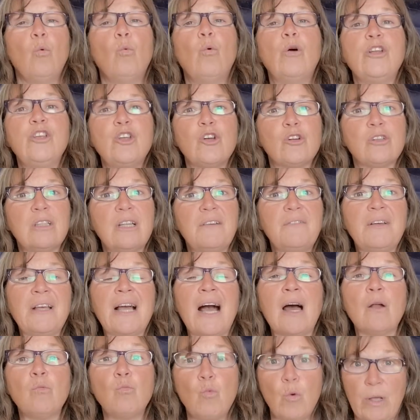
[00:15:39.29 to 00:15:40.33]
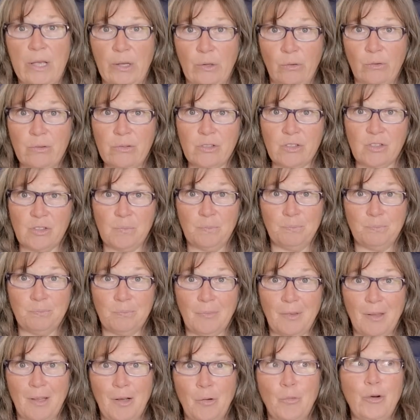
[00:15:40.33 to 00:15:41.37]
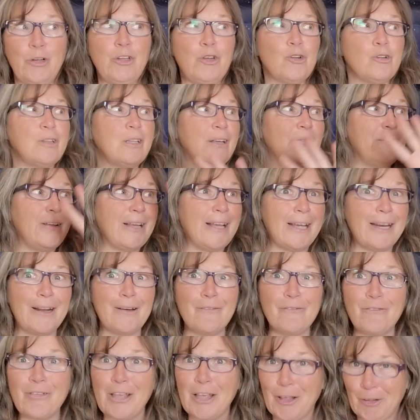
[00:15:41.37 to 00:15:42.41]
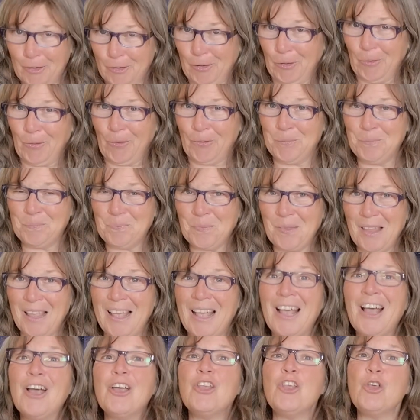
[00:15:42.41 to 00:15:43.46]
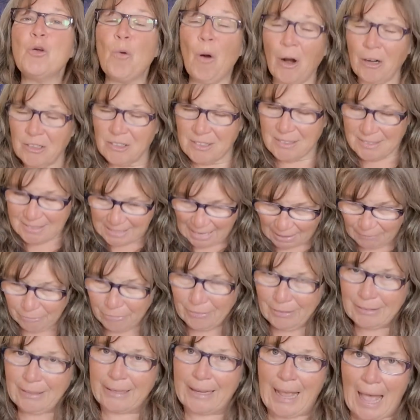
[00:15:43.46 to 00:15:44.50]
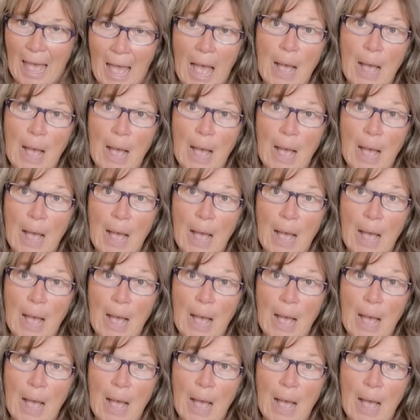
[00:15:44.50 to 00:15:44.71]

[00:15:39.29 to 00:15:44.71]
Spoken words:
When you're living on wheels, when you're living in a vehicle, you are definitely,